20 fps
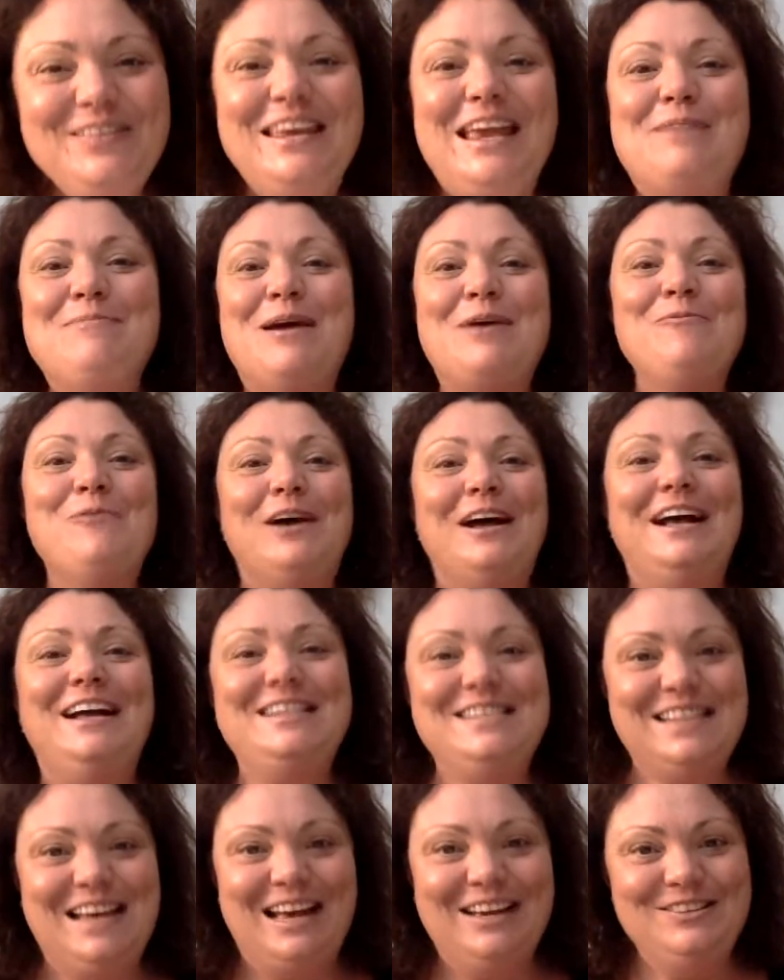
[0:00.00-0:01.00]
Get my
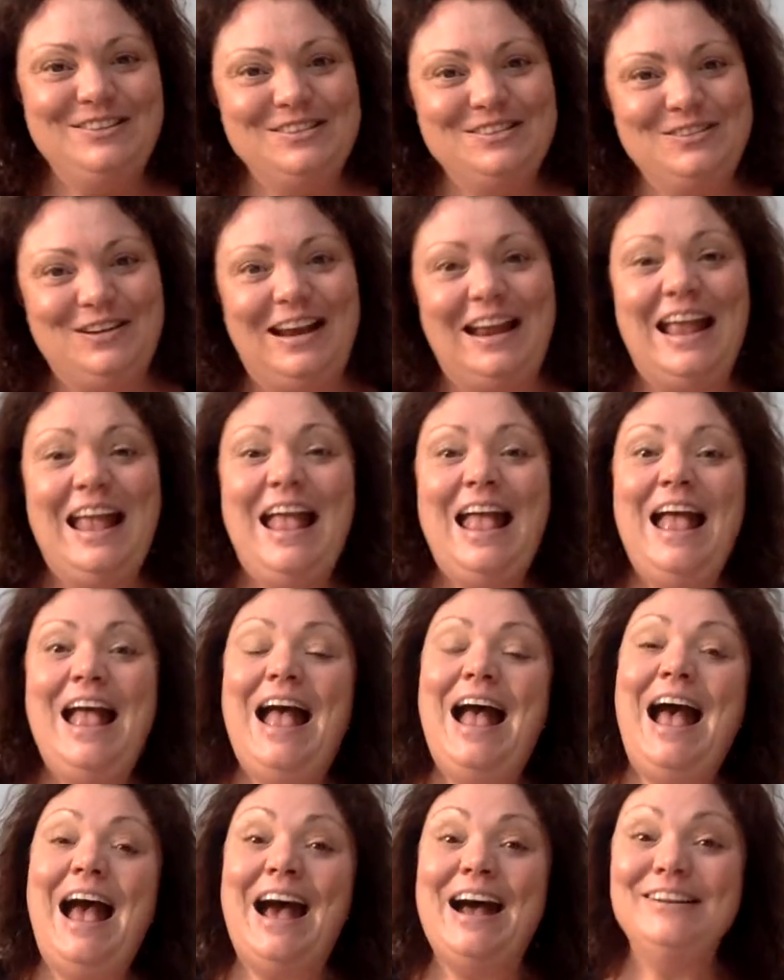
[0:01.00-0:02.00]
words out, it's great.
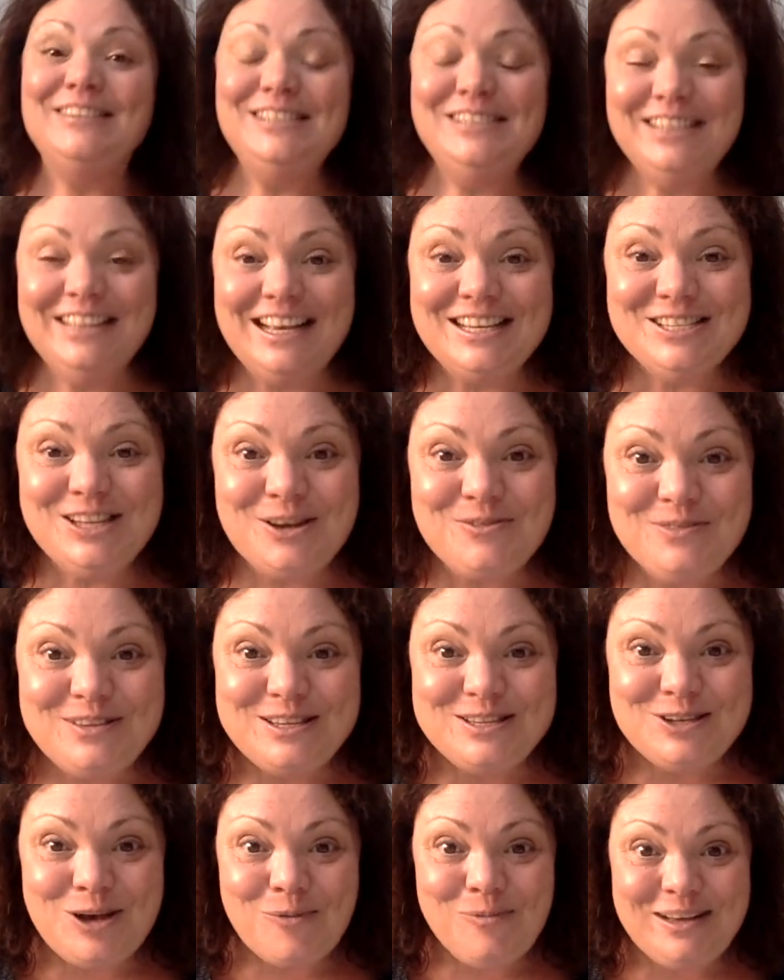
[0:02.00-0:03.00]
How did you get on with
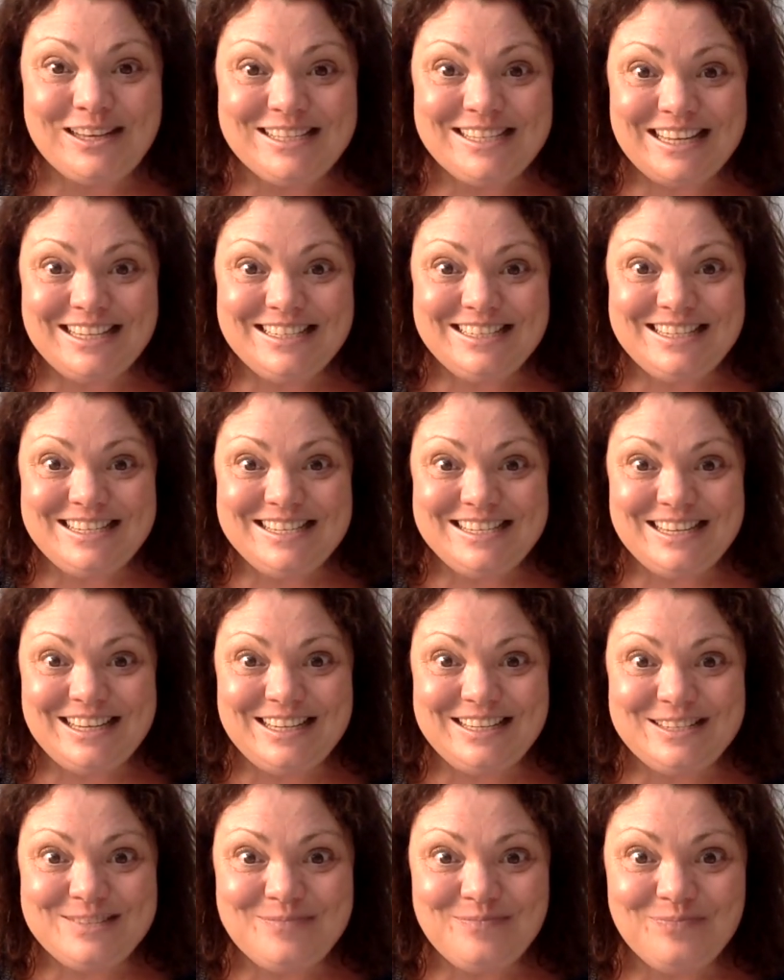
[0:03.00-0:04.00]
the topic
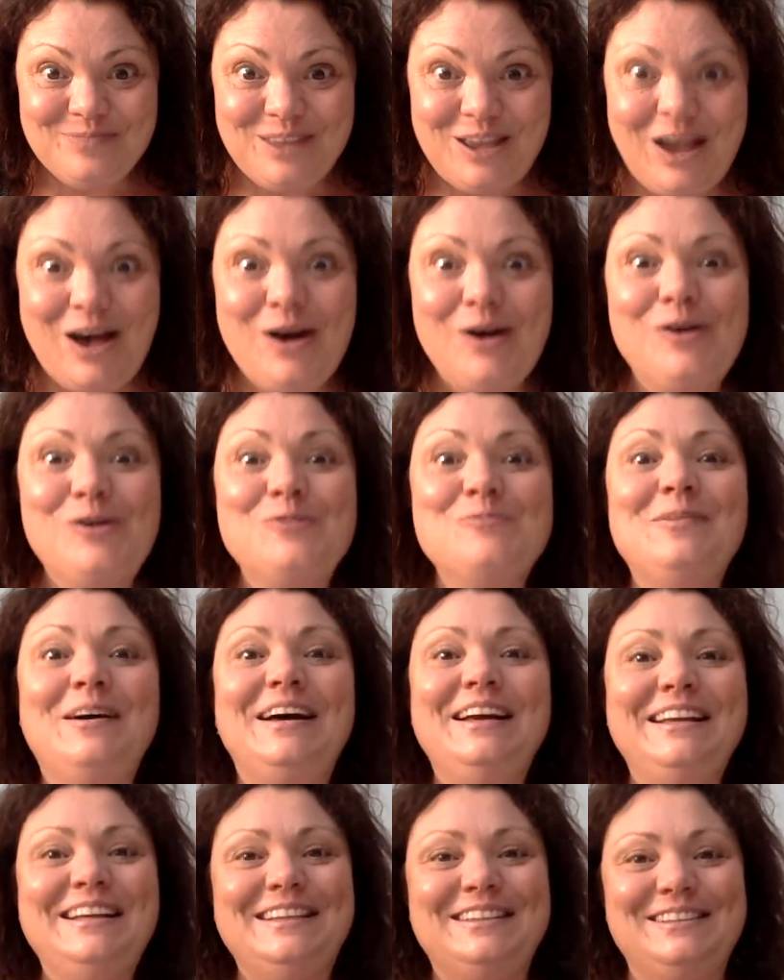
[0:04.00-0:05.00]
sentences? Oh
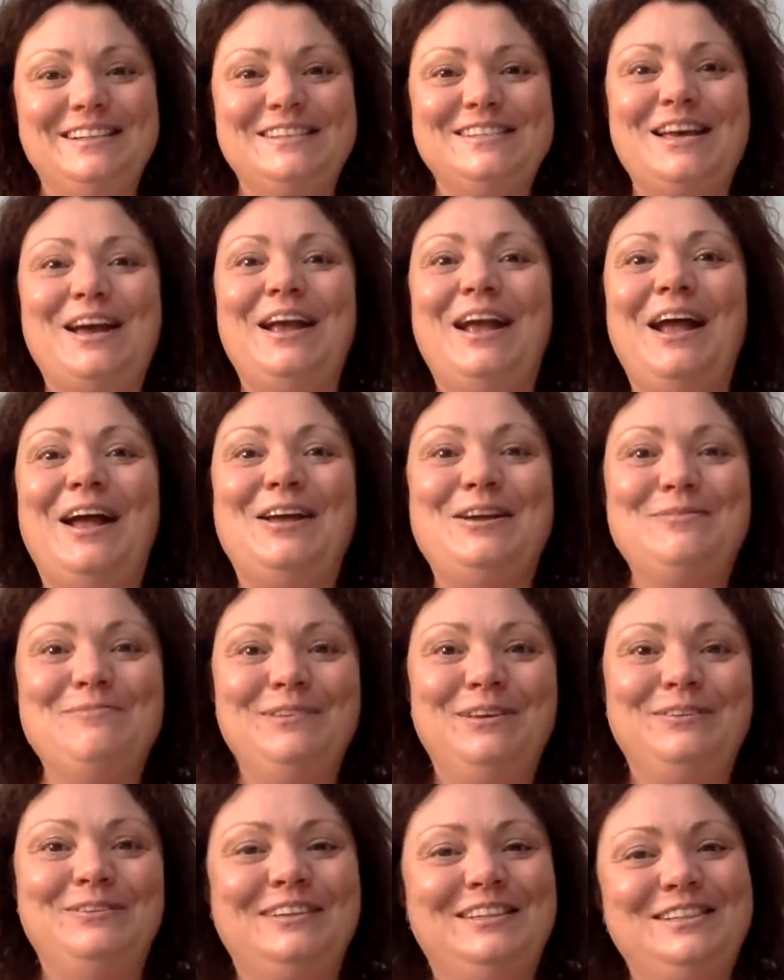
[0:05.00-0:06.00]
my goodness, I
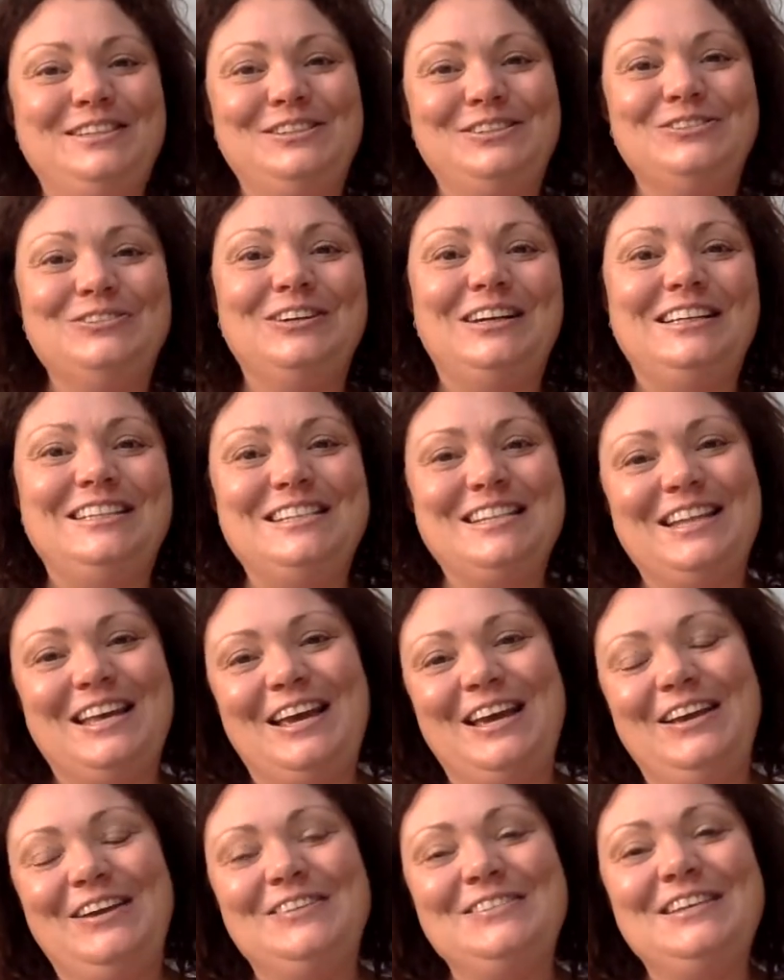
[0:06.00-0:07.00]
hope you enjoyed
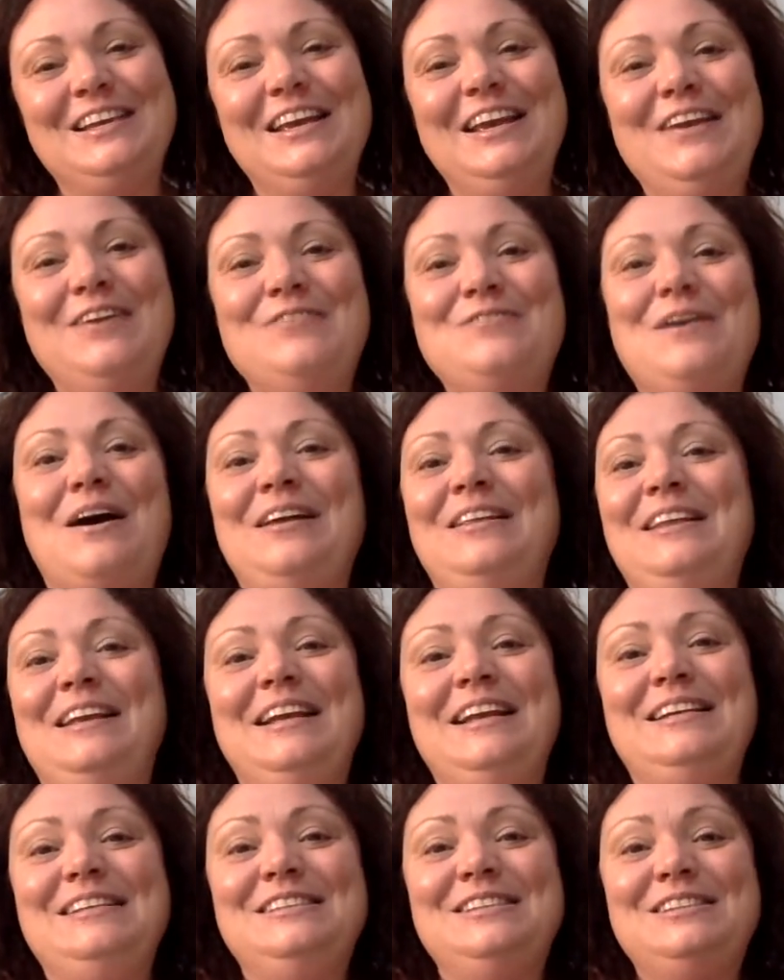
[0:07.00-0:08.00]
those. I
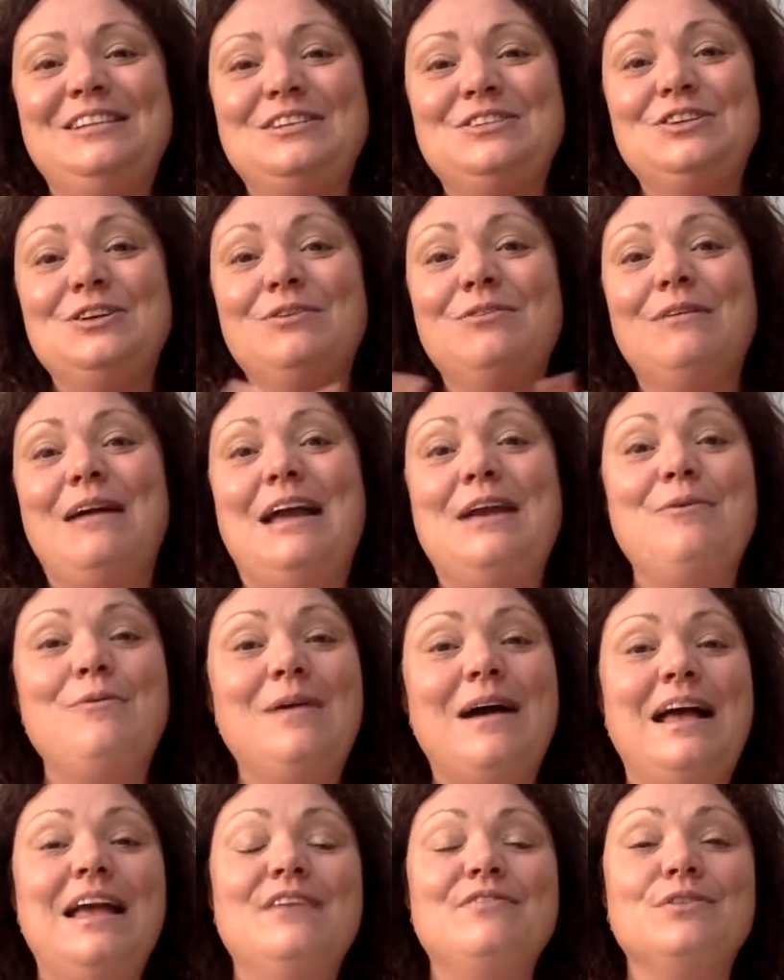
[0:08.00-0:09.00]
think it's such a great
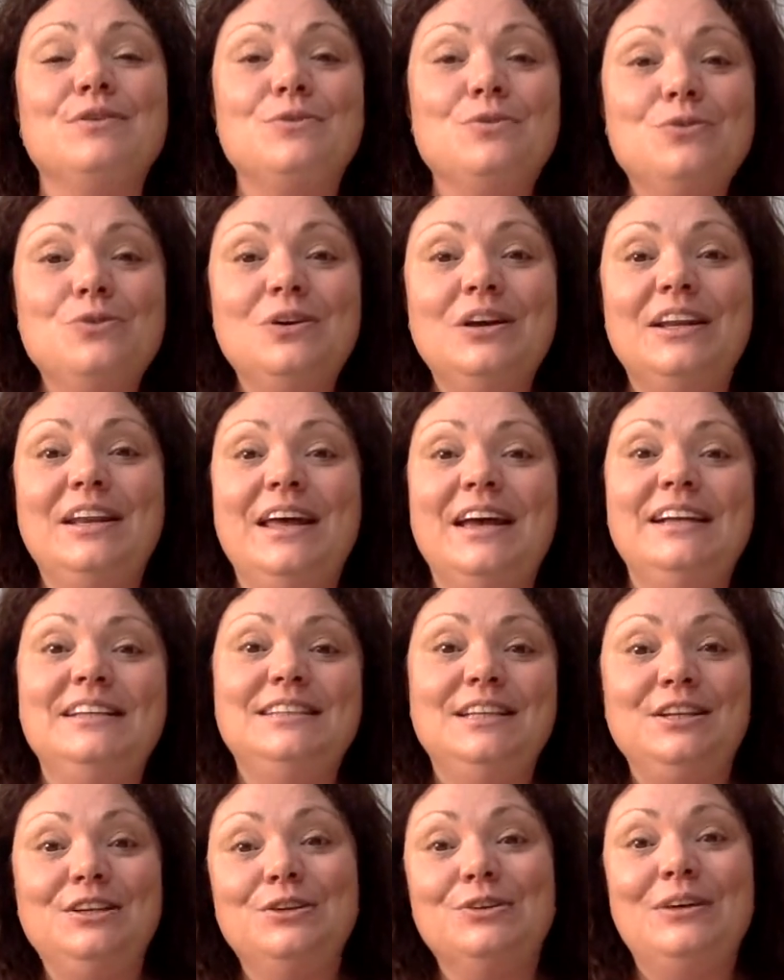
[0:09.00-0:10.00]
way of
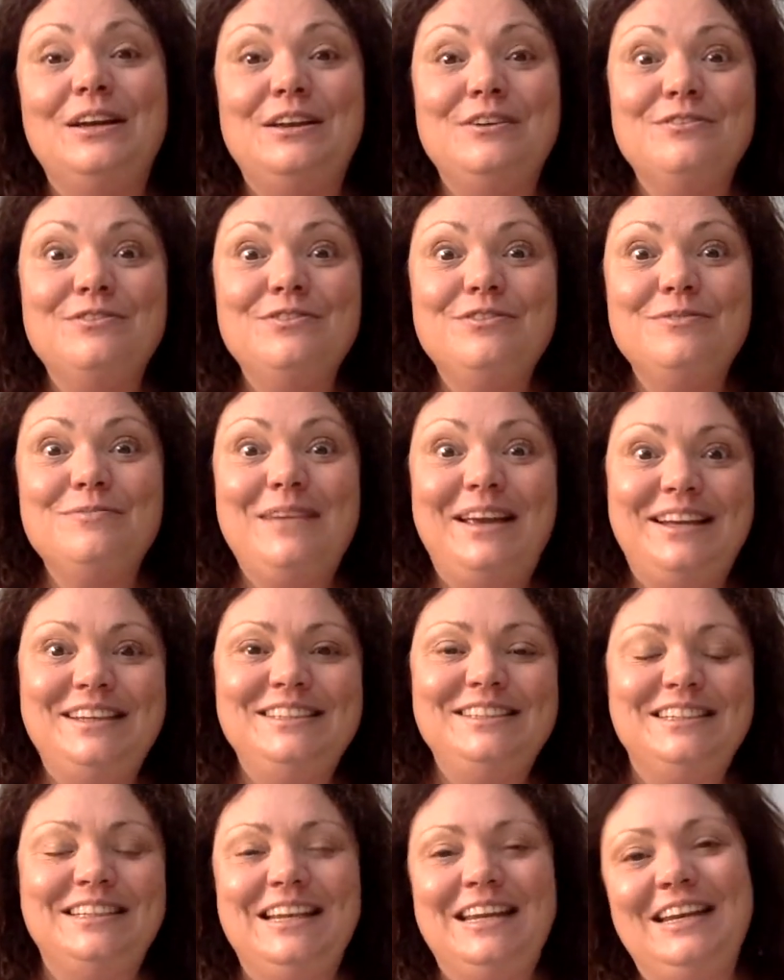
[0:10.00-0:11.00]
organising your
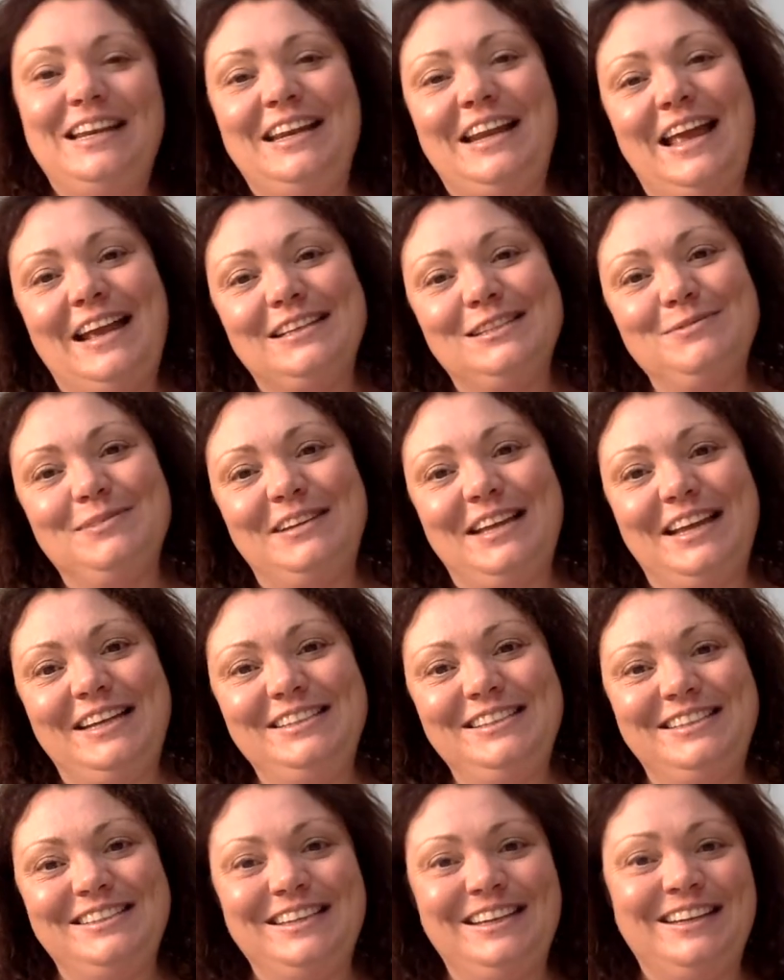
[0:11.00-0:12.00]
information in an
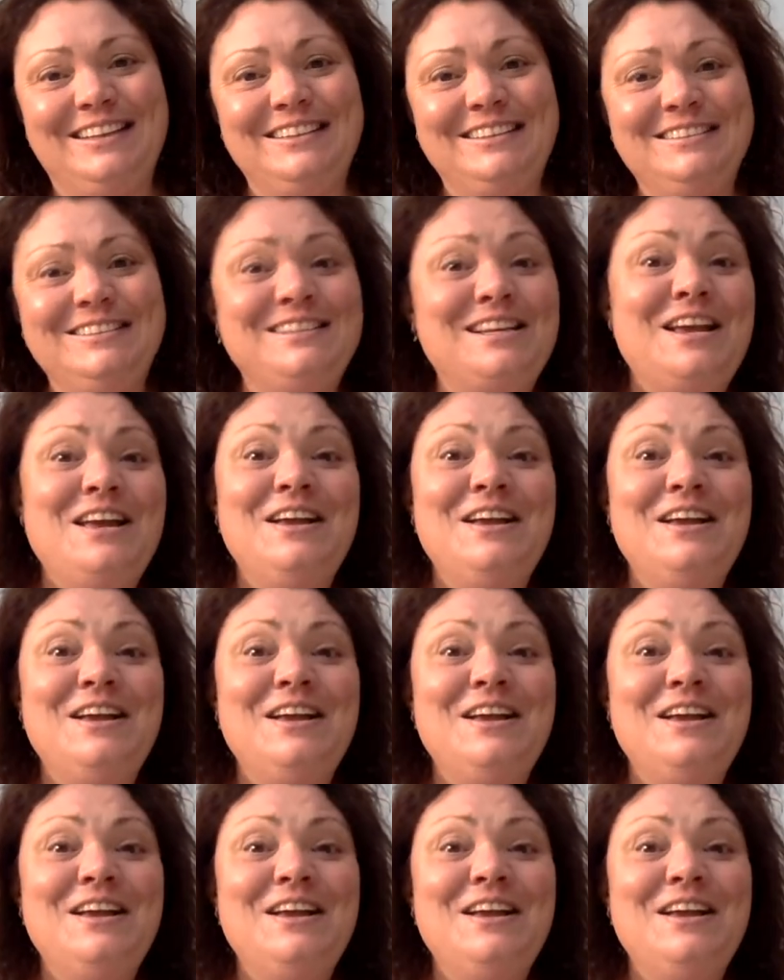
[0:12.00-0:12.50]
explanation text.